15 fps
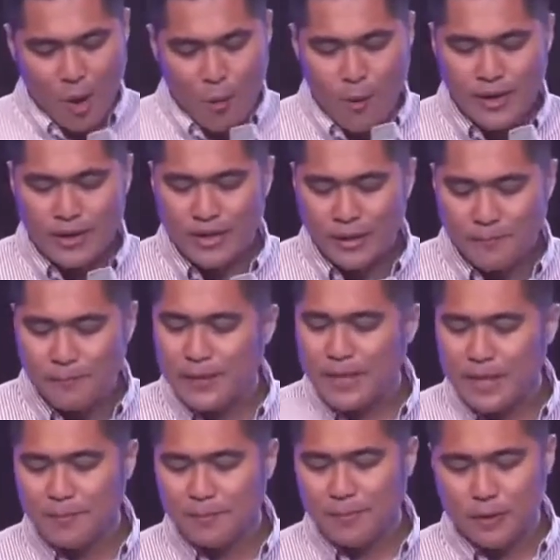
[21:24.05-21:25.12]
When the
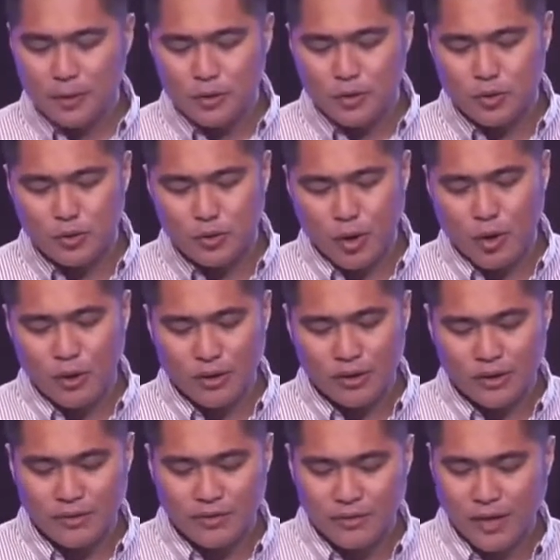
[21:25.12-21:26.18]
people saw
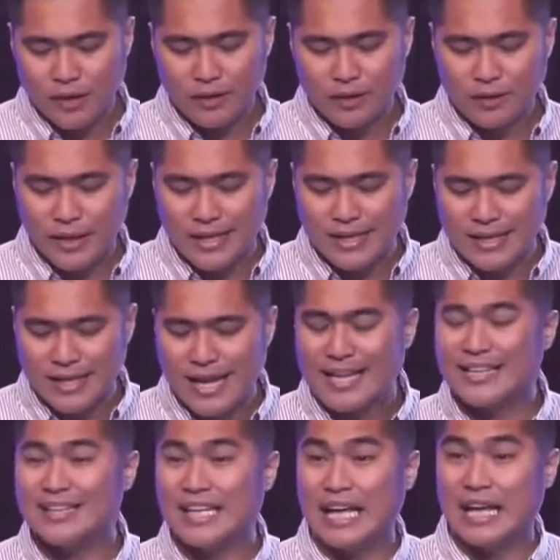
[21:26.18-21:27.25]
the thunder and
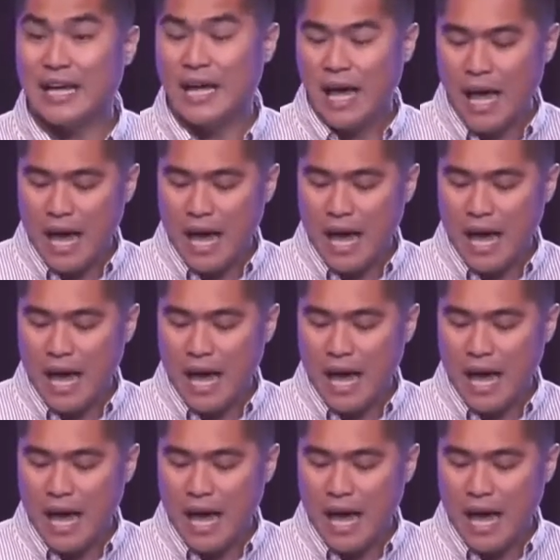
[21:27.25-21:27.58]
lightning